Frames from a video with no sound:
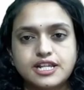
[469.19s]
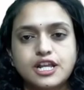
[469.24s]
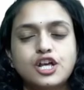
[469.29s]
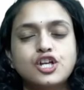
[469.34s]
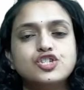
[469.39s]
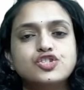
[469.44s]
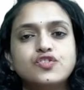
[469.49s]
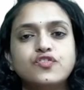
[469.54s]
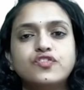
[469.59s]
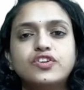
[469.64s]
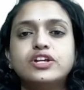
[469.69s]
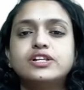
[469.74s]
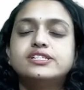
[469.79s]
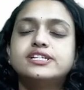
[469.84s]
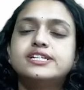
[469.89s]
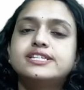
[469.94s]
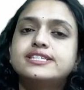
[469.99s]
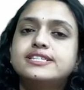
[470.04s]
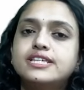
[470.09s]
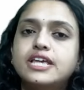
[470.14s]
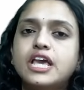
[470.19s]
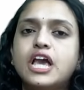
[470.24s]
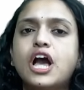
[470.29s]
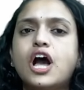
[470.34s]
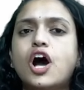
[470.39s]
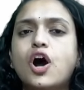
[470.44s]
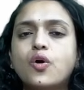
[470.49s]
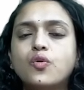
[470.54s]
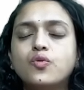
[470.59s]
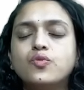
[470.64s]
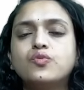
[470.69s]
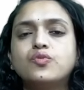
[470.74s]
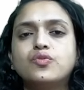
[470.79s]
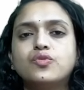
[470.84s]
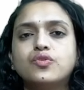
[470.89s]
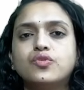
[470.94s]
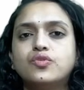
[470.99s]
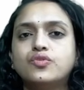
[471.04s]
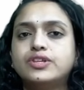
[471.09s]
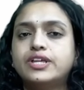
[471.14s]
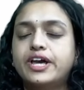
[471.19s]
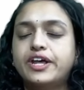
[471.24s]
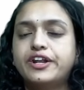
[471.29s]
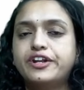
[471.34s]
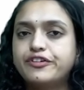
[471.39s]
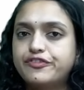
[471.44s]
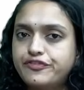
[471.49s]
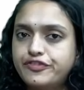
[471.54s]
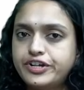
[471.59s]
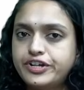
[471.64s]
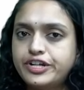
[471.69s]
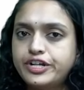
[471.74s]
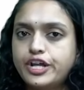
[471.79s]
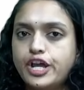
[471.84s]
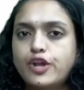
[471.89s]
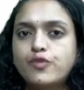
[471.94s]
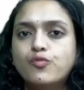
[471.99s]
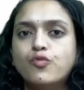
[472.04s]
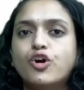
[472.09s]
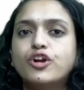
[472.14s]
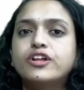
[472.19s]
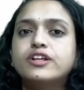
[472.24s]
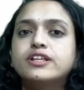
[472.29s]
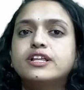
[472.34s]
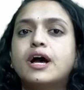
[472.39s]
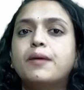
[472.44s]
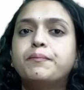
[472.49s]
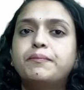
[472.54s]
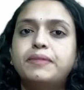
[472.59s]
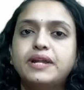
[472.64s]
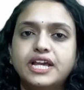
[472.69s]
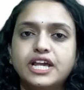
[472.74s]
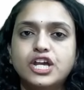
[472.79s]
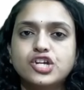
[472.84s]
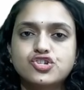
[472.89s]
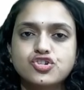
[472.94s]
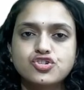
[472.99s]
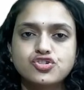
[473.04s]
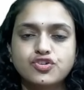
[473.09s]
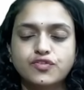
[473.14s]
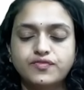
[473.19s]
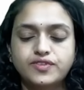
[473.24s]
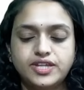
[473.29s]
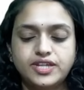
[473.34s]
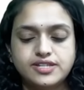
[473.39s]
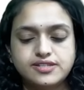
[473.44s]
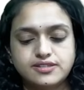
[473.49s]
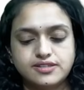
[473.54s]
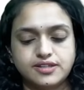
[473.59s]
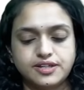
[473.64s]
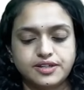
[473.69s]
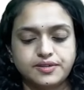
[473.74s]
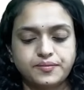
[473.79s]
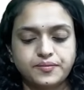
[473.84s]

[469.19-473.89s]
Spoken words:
So we will just see how they are different and what are the applications of these three.